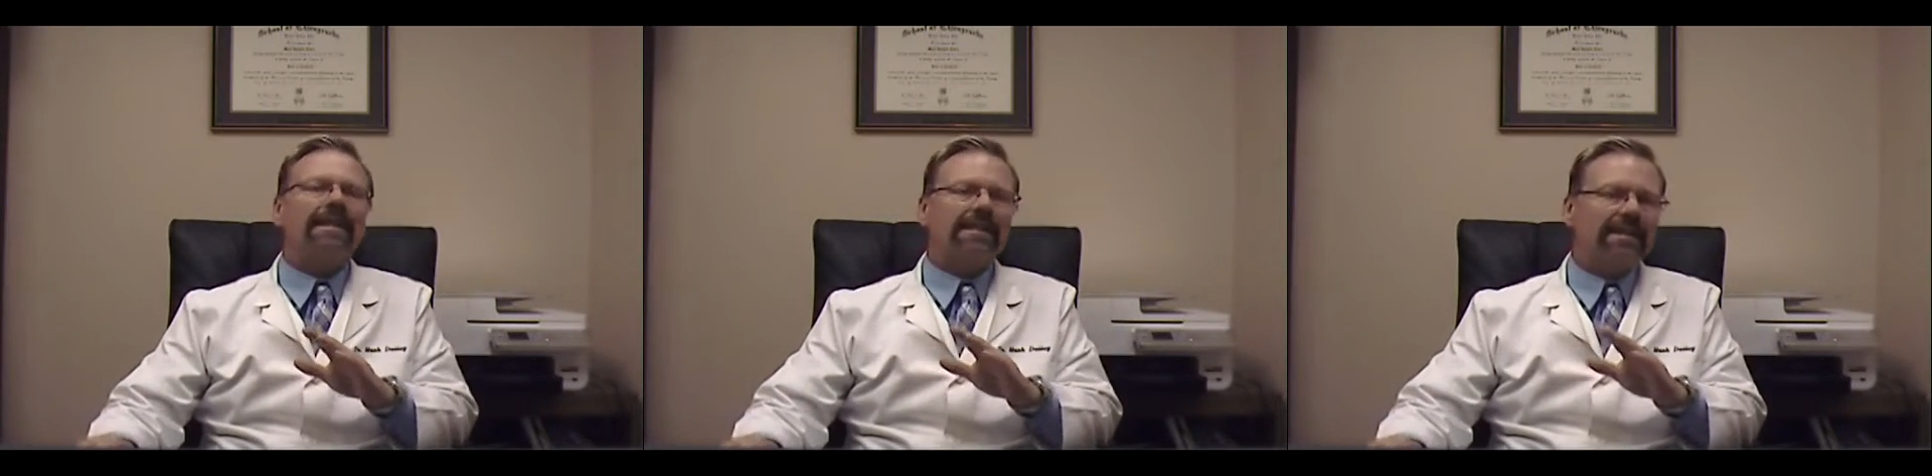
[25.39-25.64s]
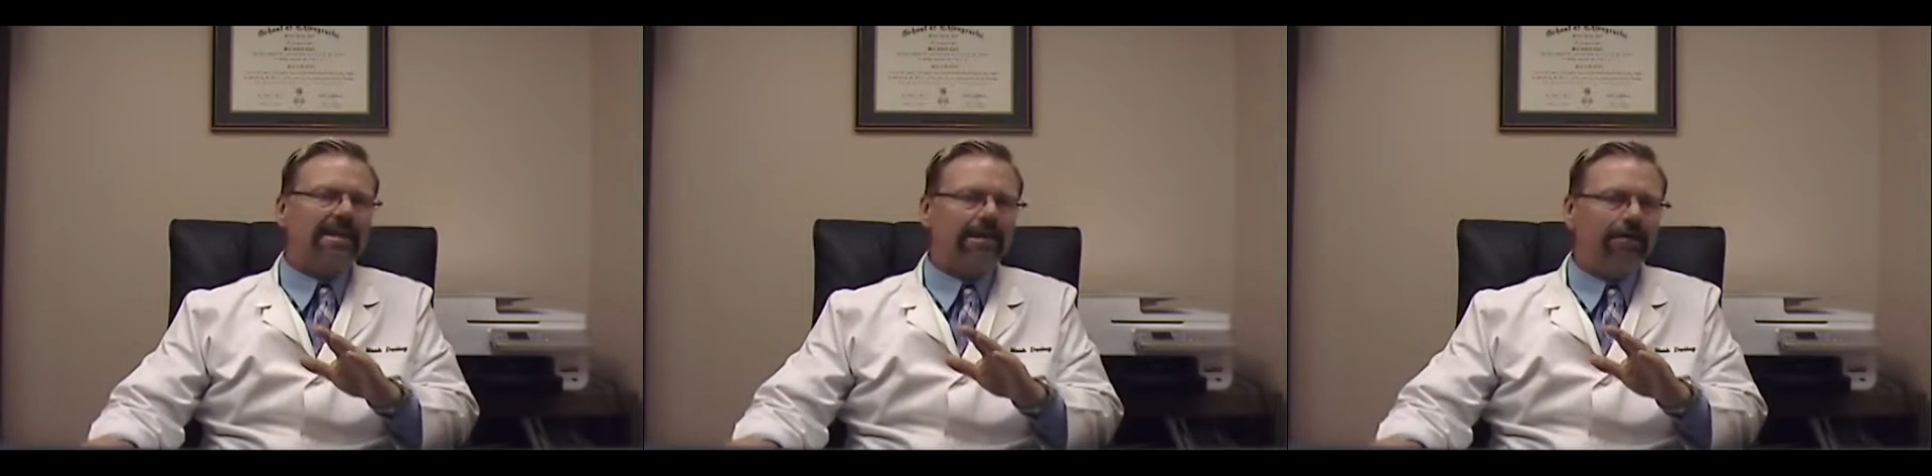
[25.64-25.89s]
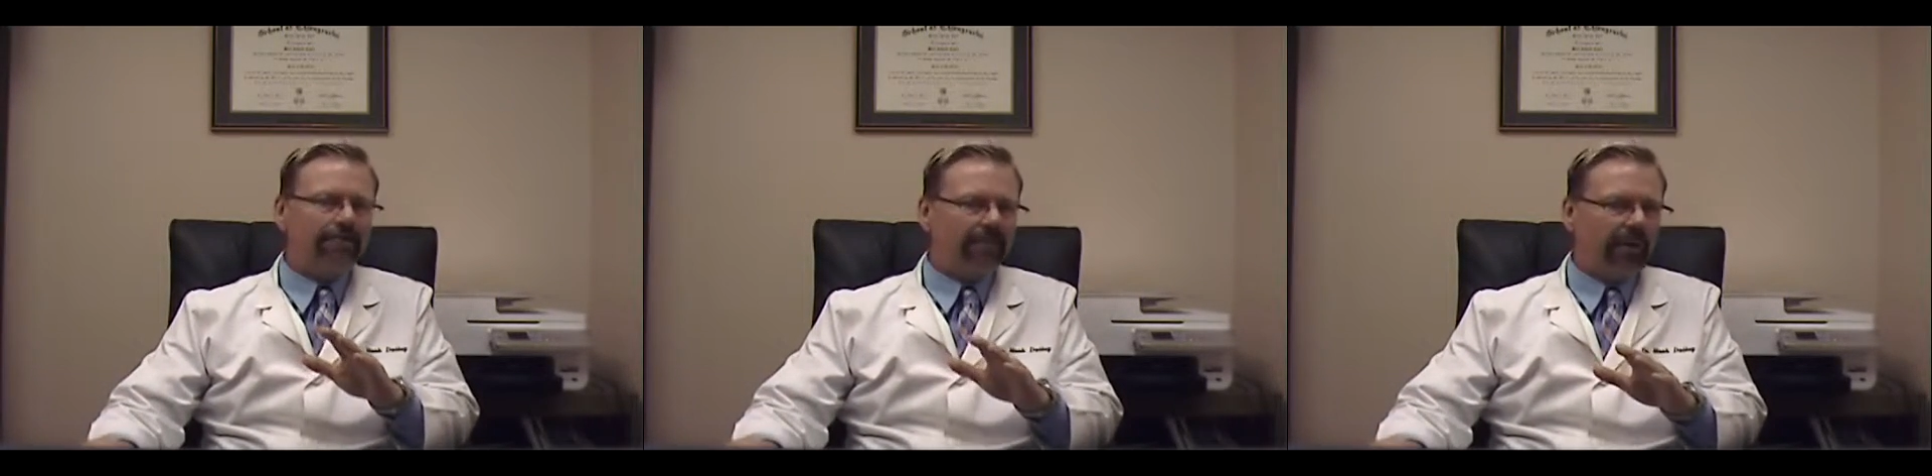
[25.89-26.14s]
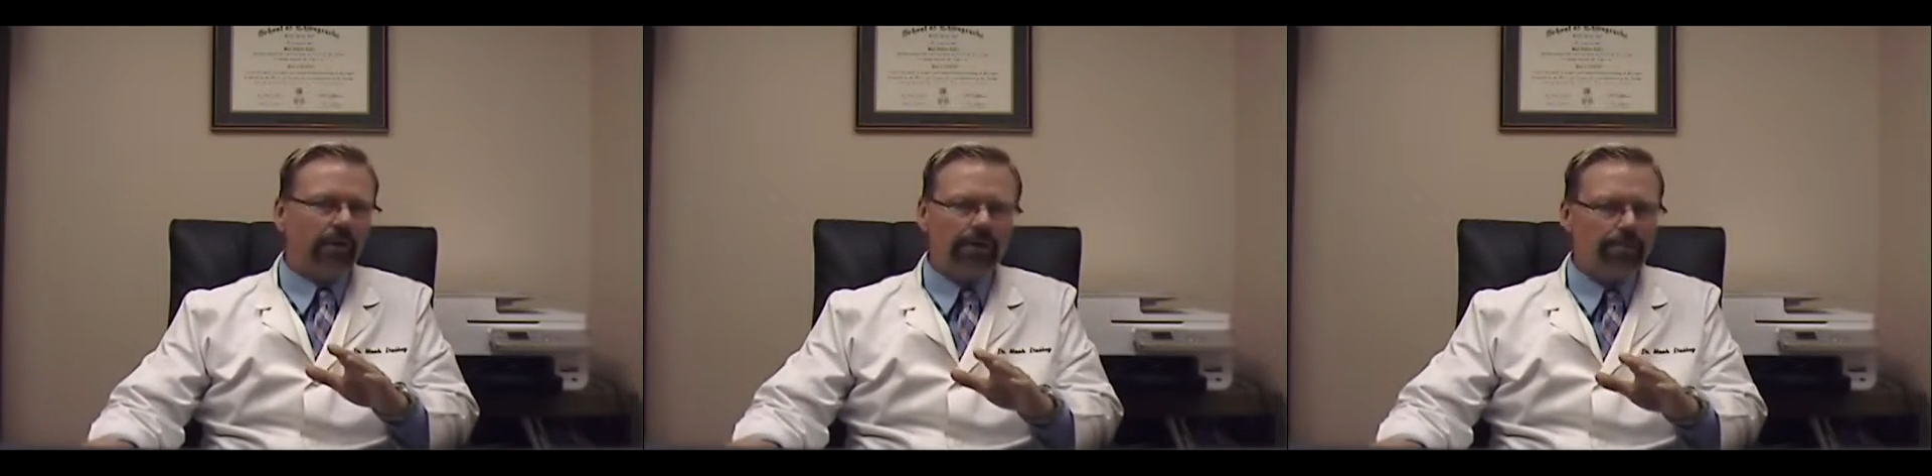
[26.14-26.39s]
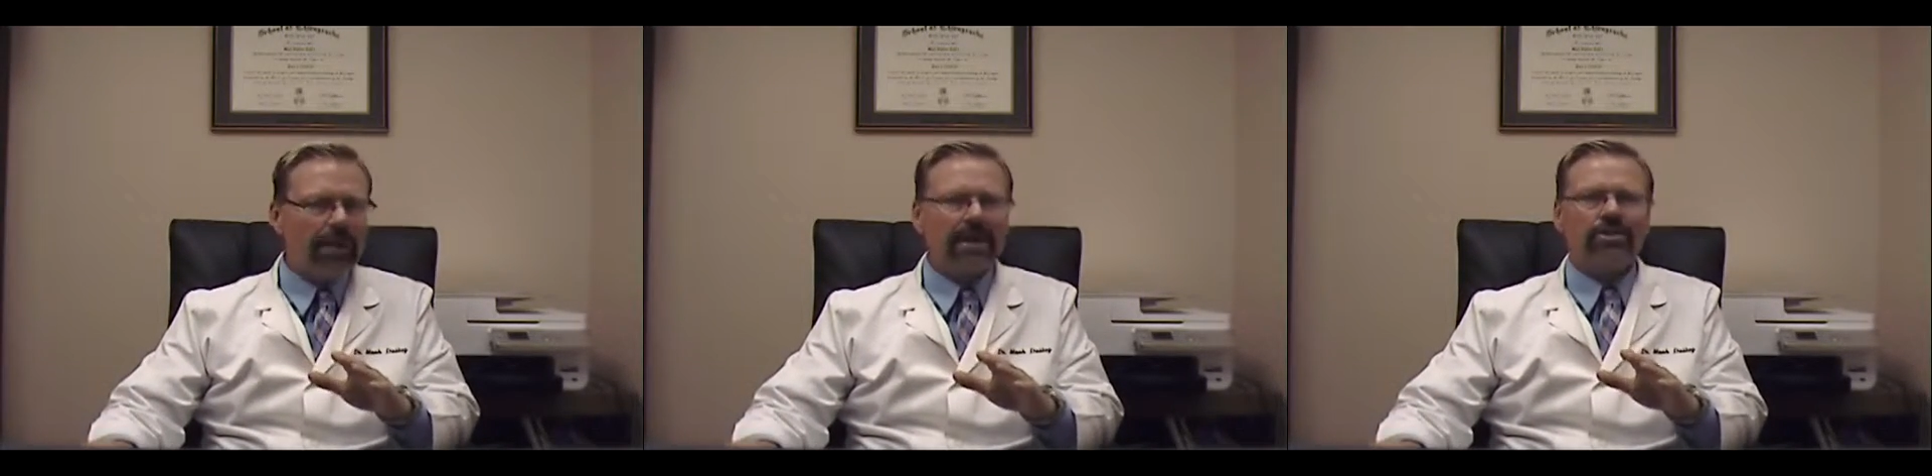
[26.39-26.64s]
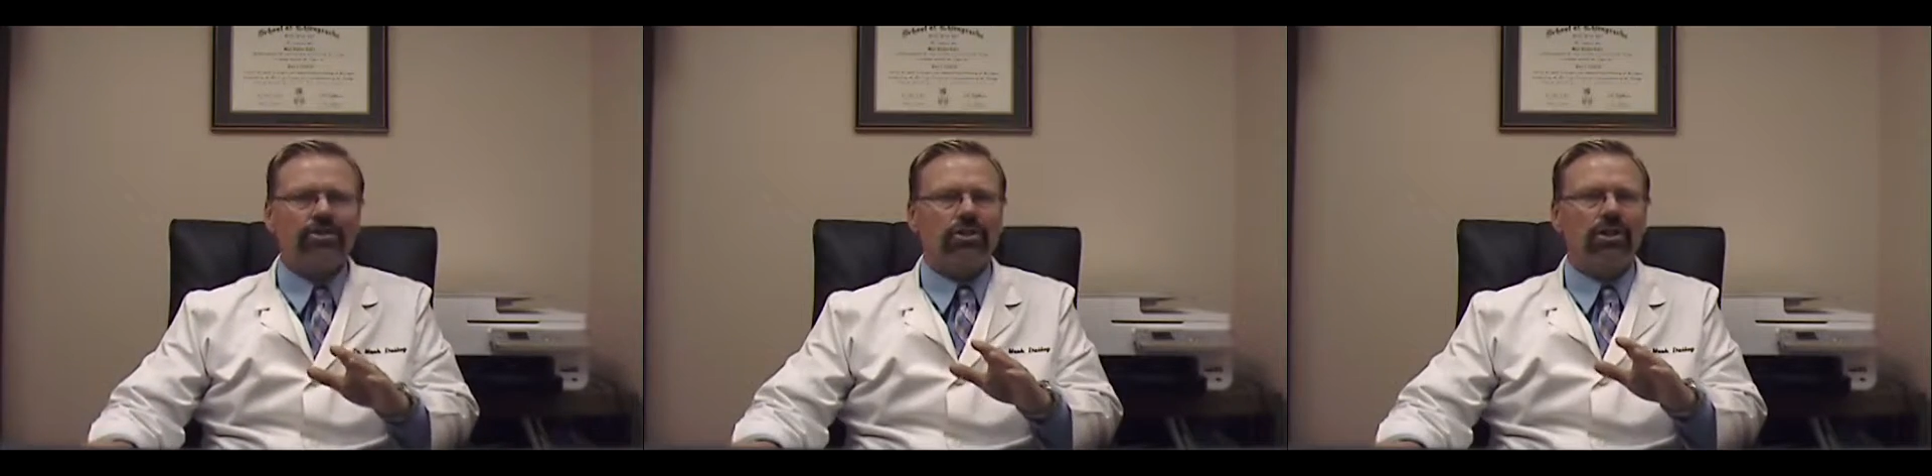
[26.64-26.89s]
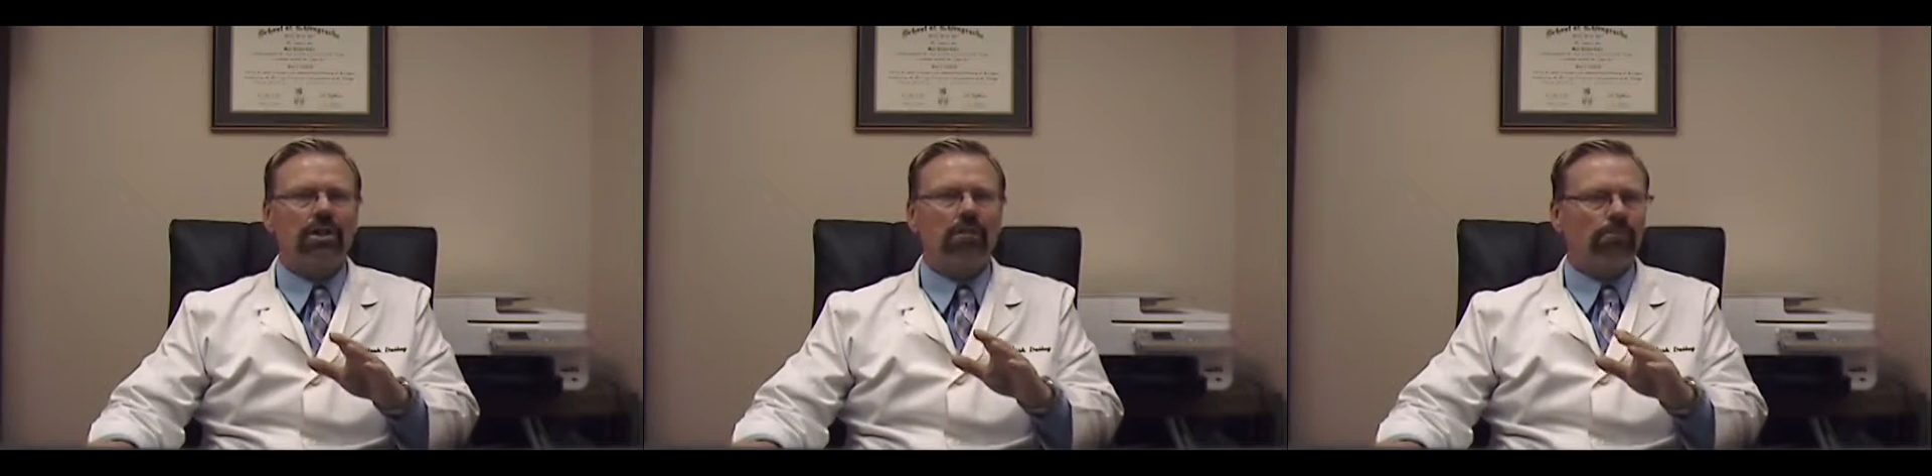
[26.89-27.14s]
the very best,